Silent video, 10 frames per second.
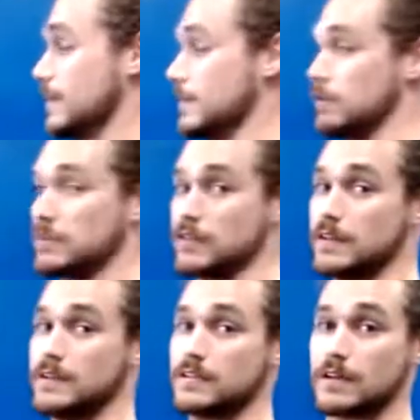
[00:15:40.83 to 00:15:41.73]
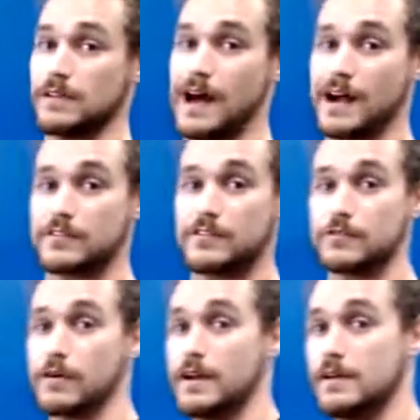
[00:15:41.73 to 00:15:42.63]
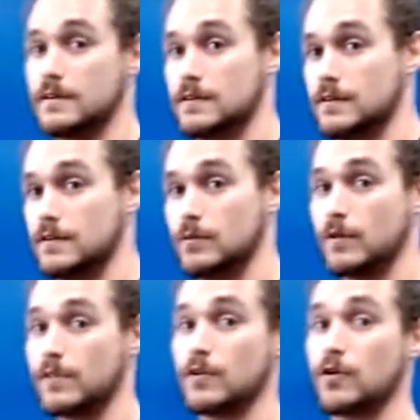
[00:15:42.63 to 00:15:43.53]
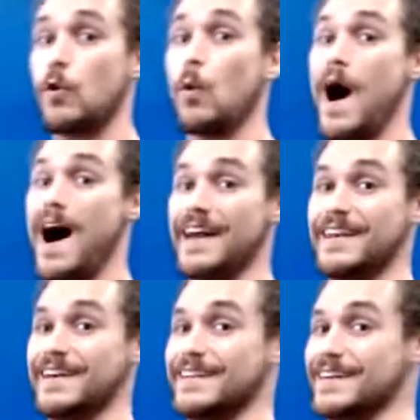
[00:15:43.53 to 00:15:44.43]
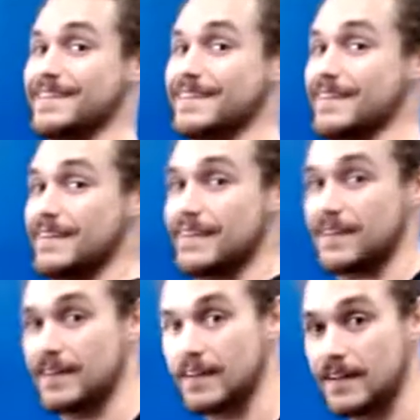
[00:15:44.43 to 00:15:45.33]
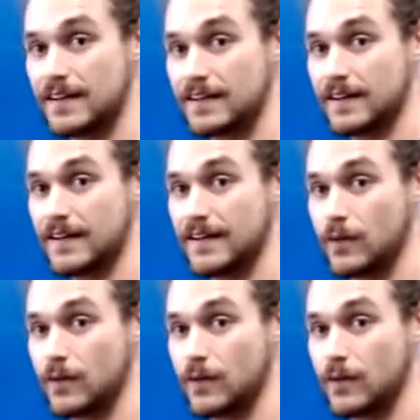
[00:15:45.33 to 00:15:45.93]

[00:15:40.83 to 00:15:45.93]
Make sure the knees are locked straight with quad tension. Right here.